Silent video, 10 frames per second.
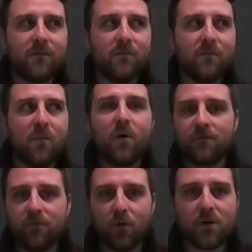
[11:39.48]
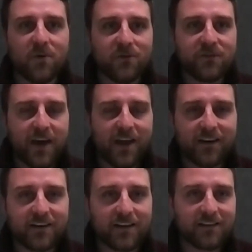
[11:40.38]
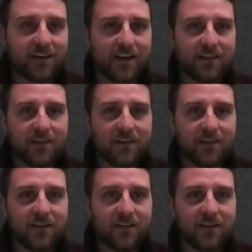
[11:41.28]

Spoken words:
more affordable than, let's say,